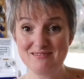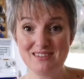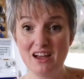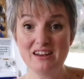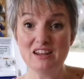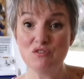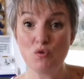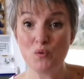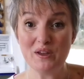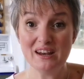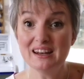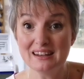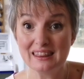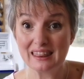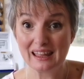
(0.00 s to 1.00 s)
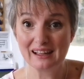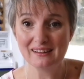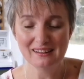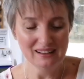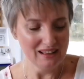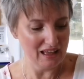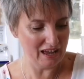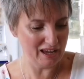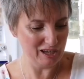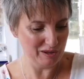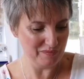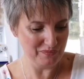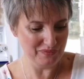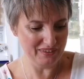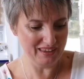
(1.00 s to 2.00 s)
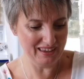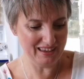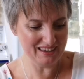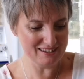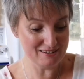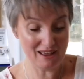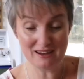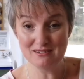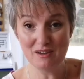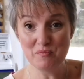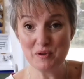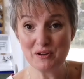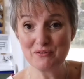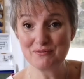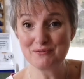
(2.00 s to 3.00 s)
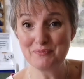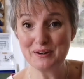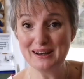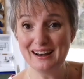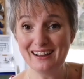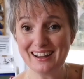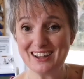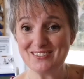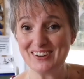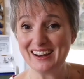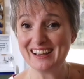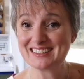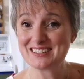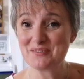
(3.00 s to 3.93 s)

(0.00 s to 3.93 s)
I never win anything. And I've been pretty lucky really.